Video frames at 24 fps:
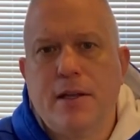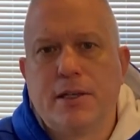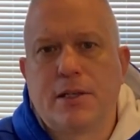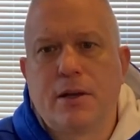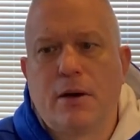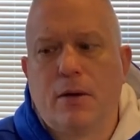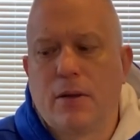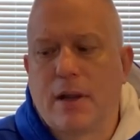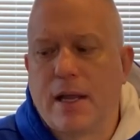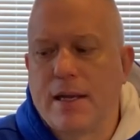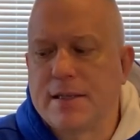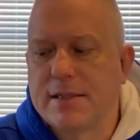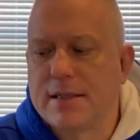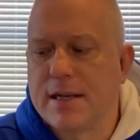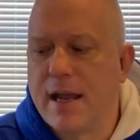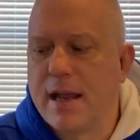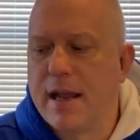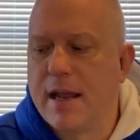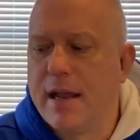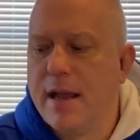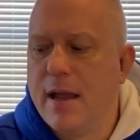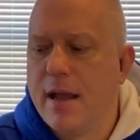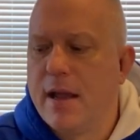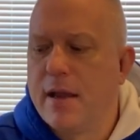So let's
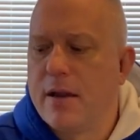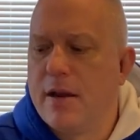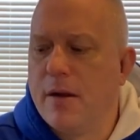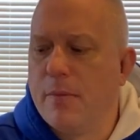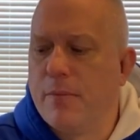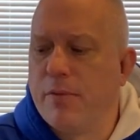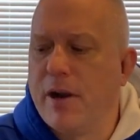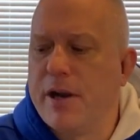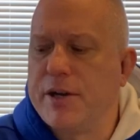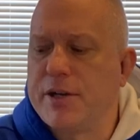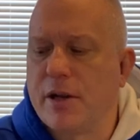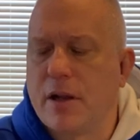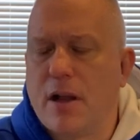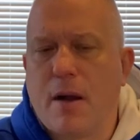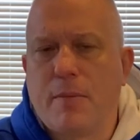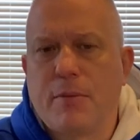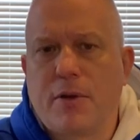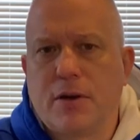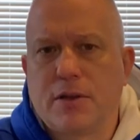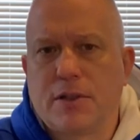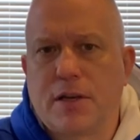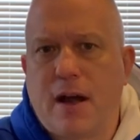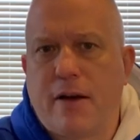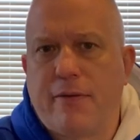say your breach
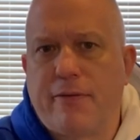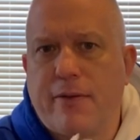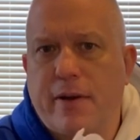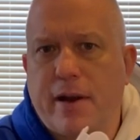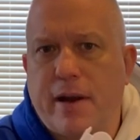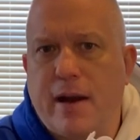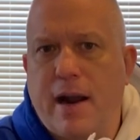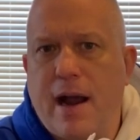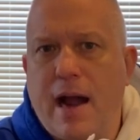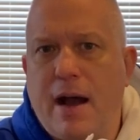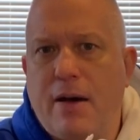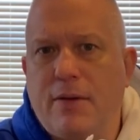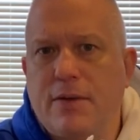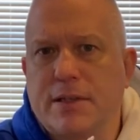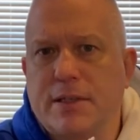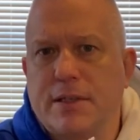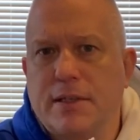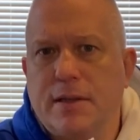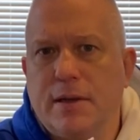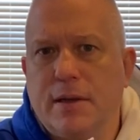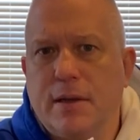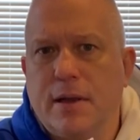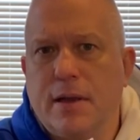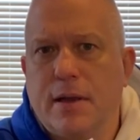alarm goes off for your
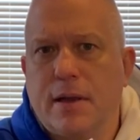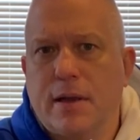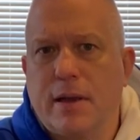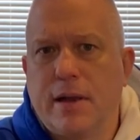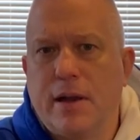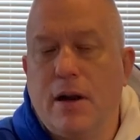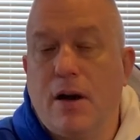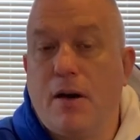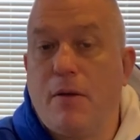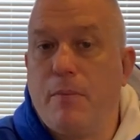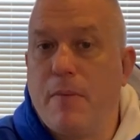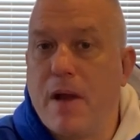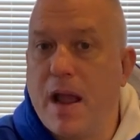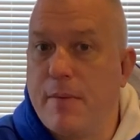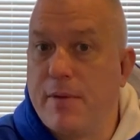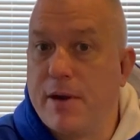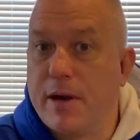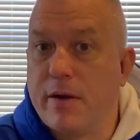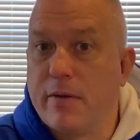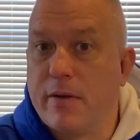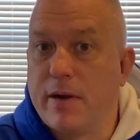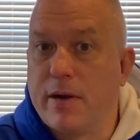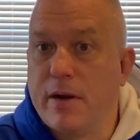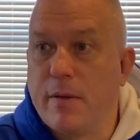house,
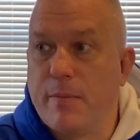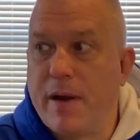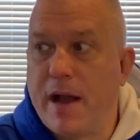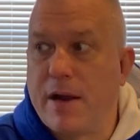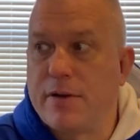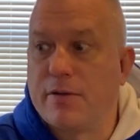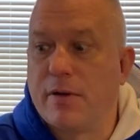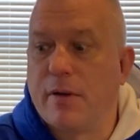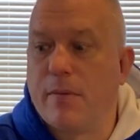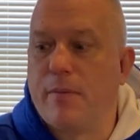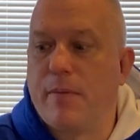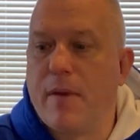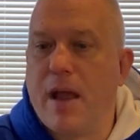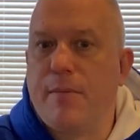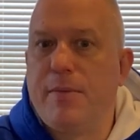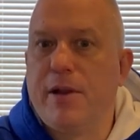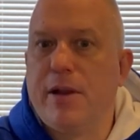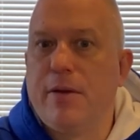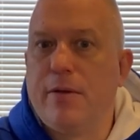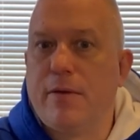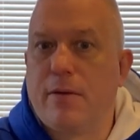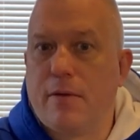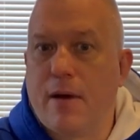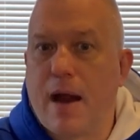maybe you're in your bedroom,
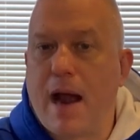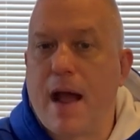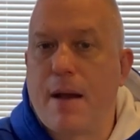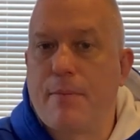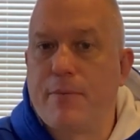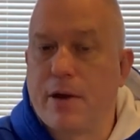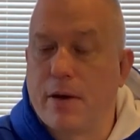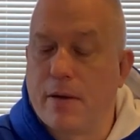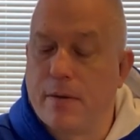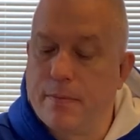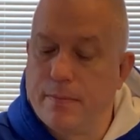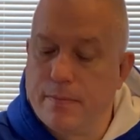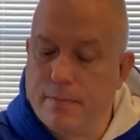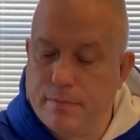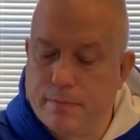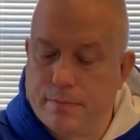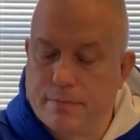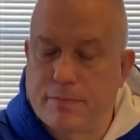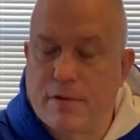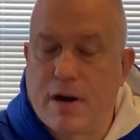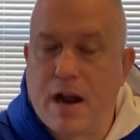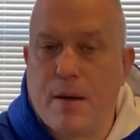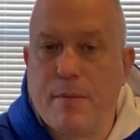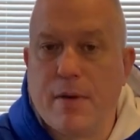maybe you grab your
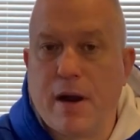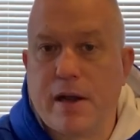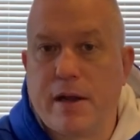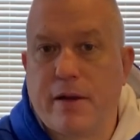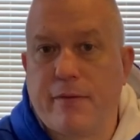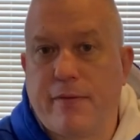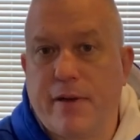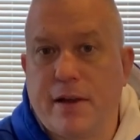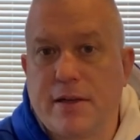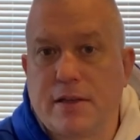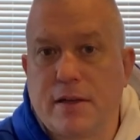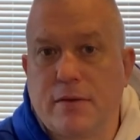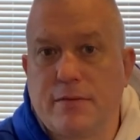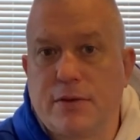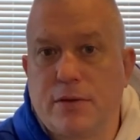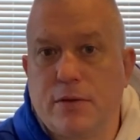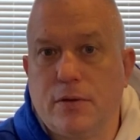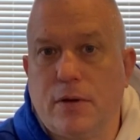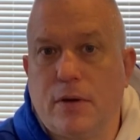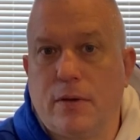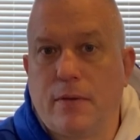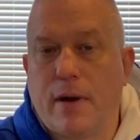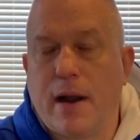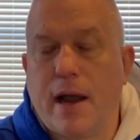primary defensive
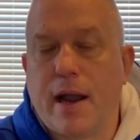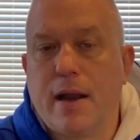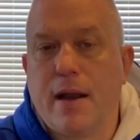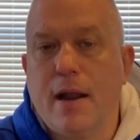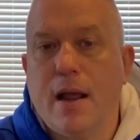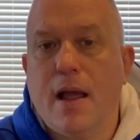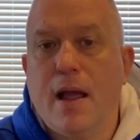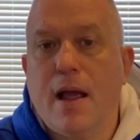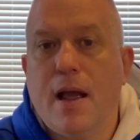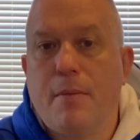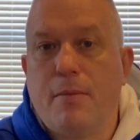tool, right?